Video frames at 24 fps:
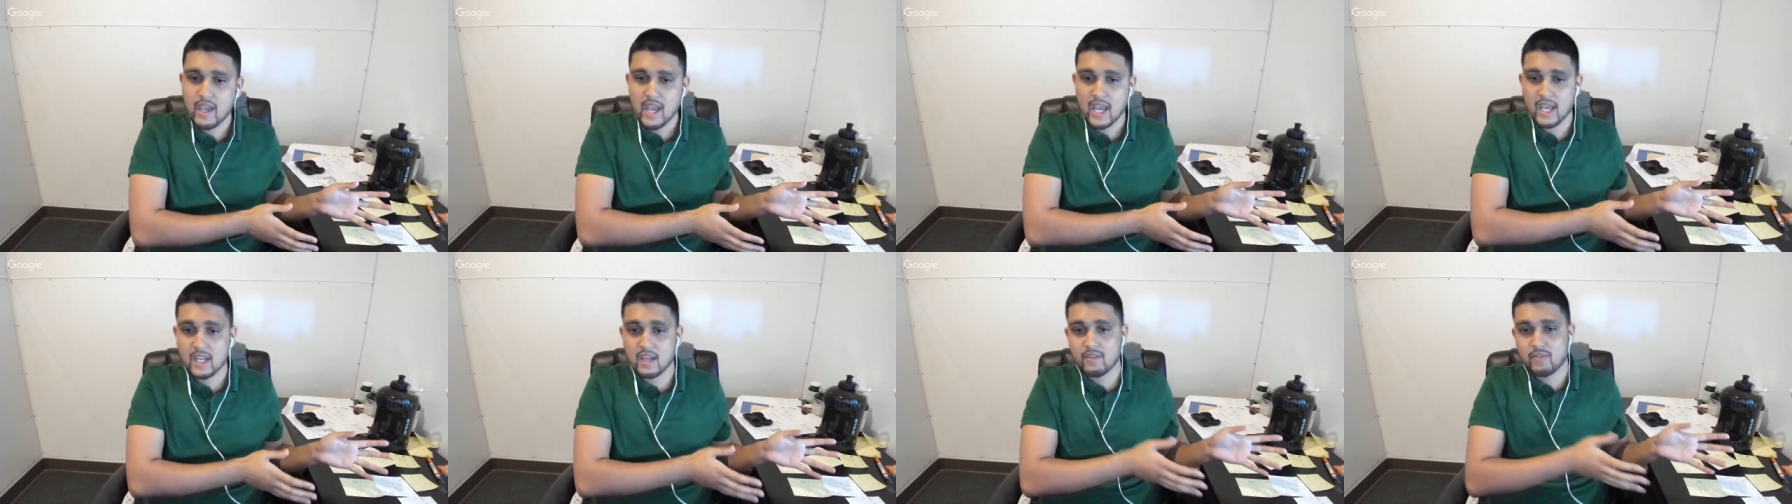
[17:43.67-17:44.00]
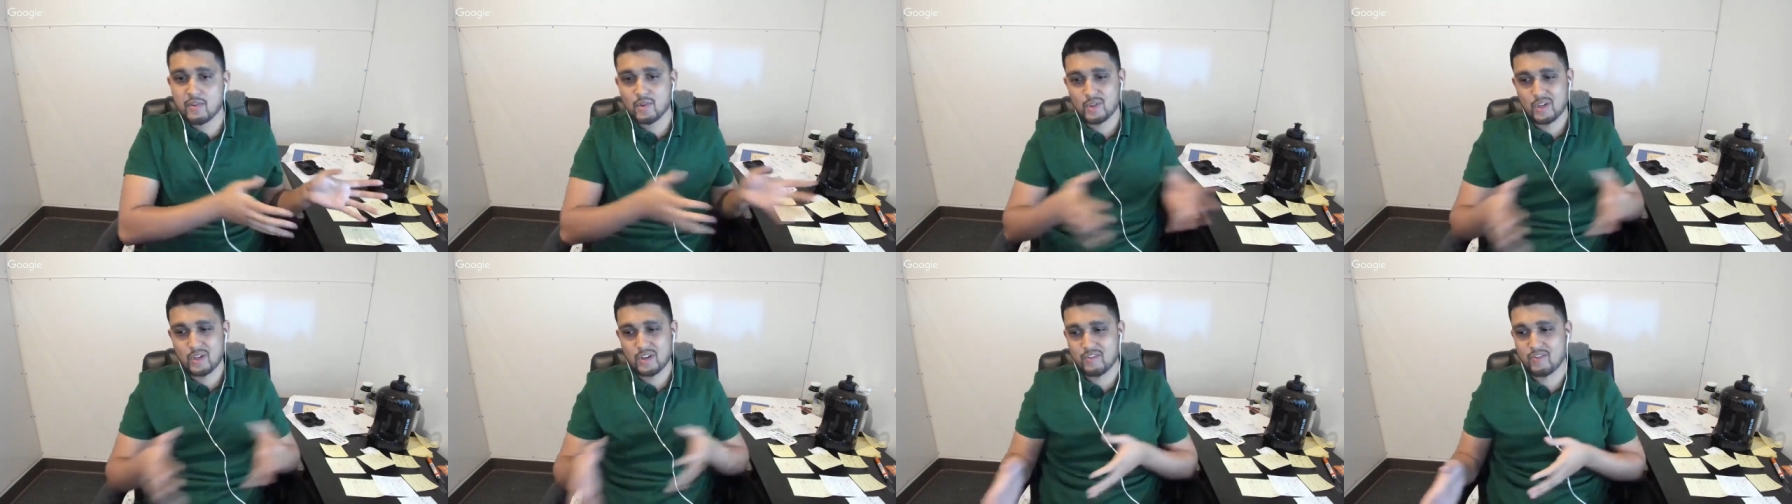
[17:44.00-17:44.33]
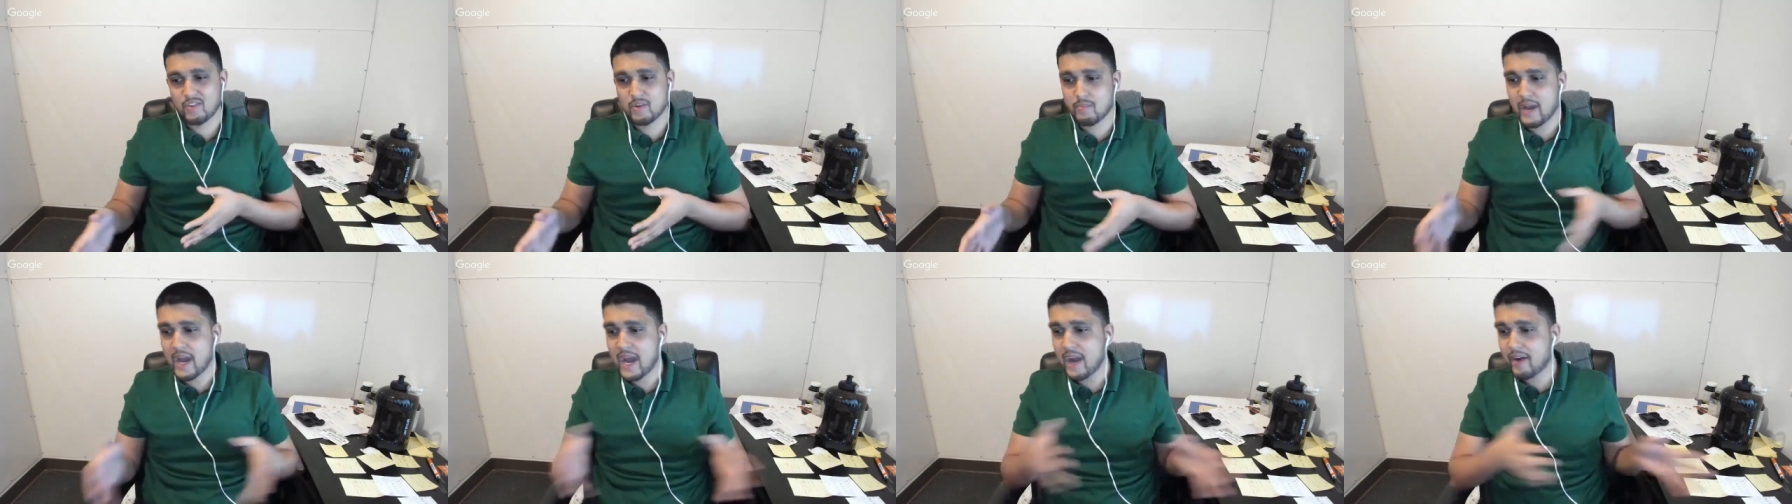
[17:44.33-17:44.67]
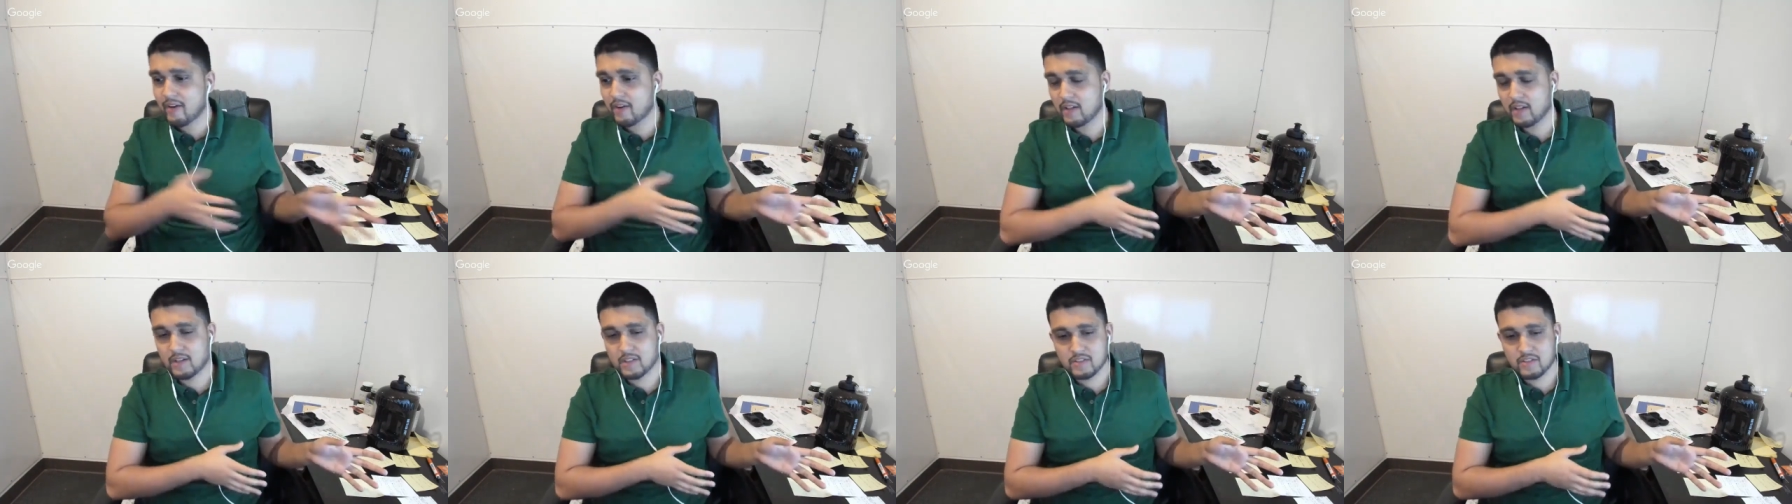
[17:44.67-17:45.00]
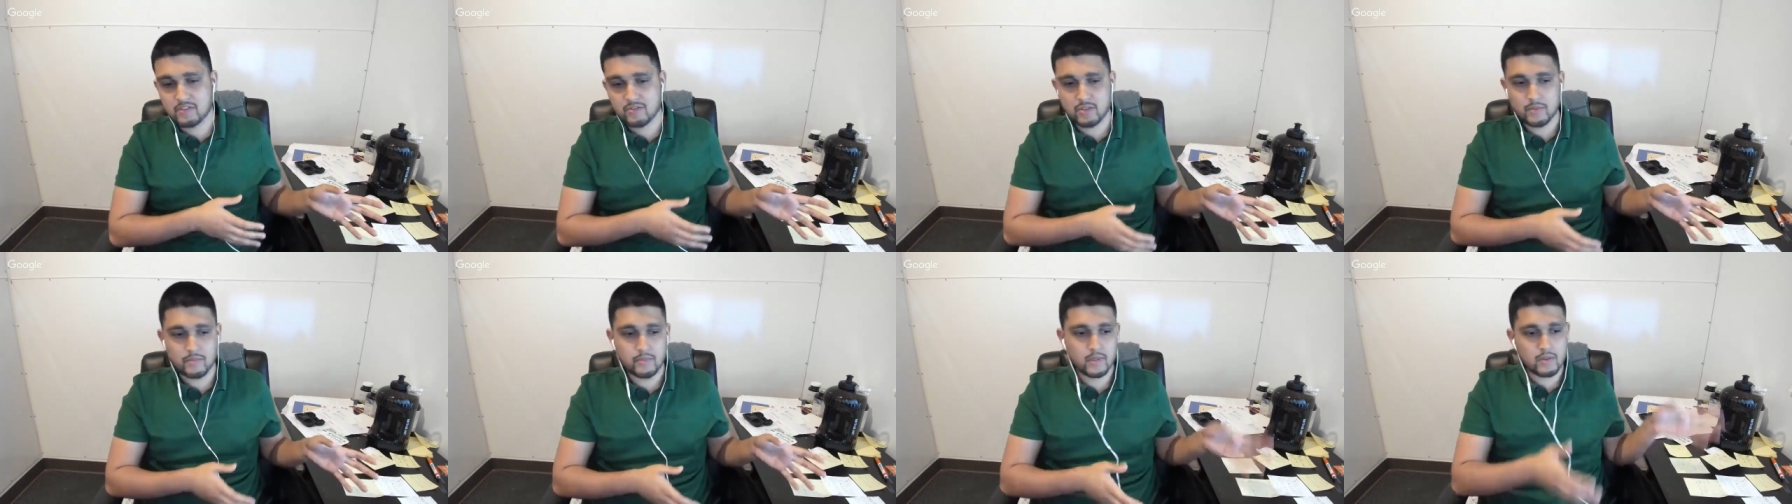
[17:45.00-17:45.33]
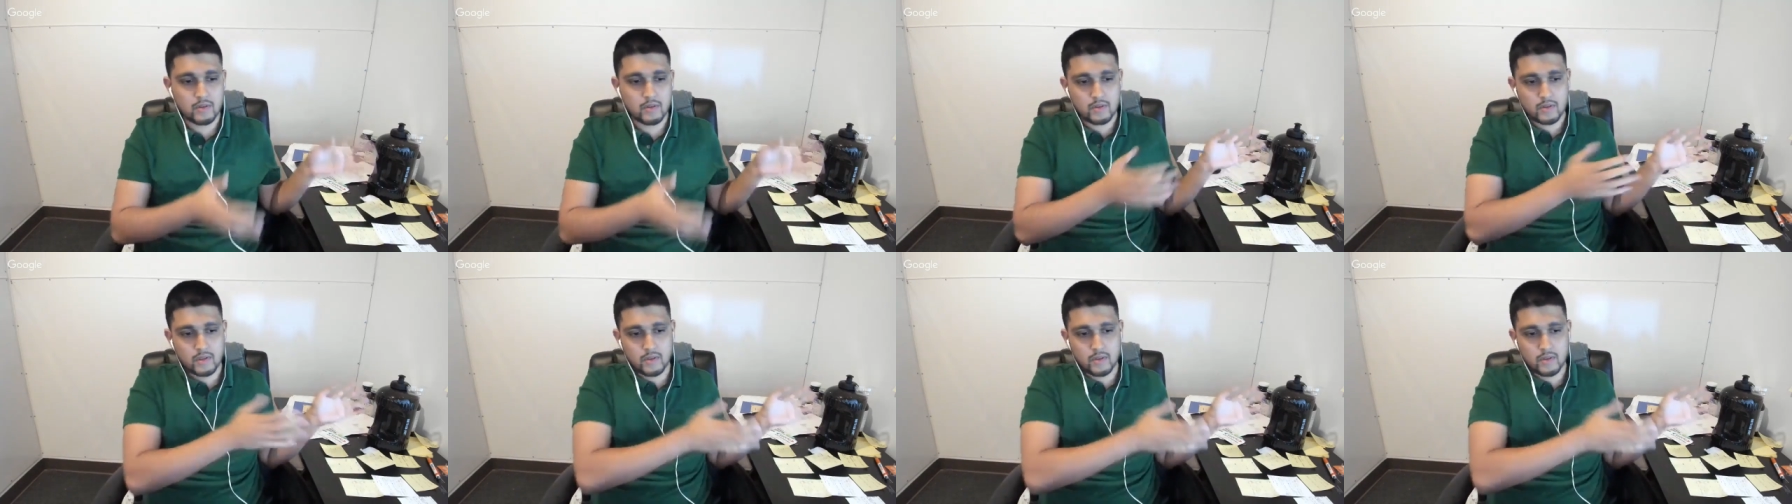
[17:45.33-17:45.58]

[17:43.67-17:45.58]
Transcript: and if you look for parallels from the,